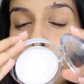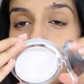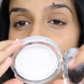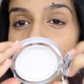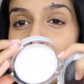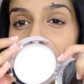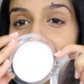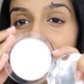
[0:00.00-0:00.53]

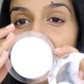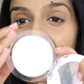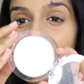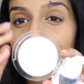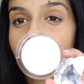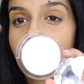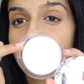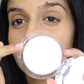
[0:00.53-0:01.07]
Compact. I
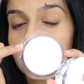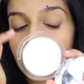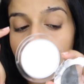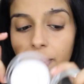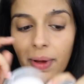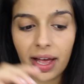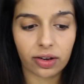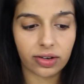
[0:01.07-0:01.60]
love
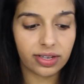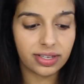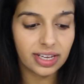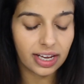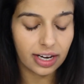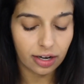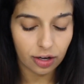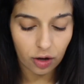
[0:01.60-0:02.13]
finishing powders
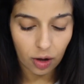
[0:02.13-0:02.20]
in a